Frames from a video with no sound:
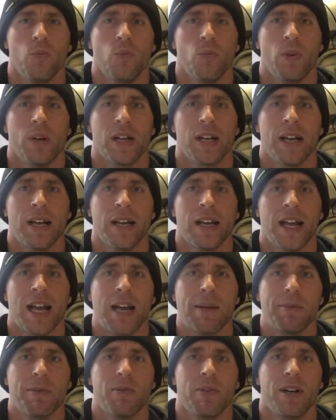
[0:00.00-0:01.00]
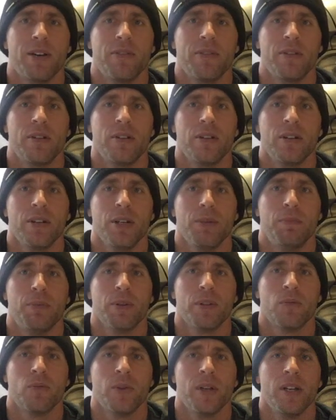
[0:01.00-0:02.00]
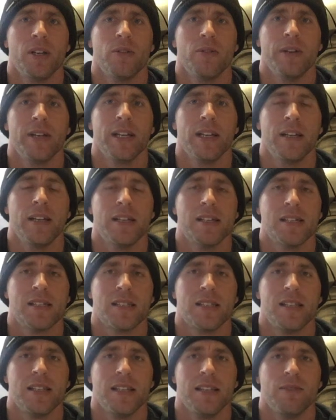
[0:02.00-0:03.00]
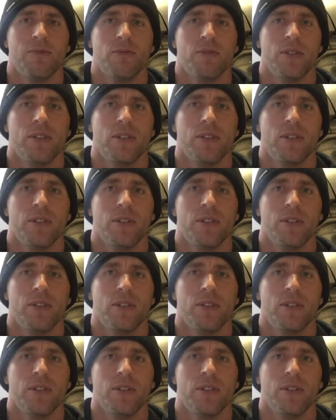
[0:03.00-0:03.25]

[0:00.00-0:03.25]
What kind of happened whenever you put the window in is the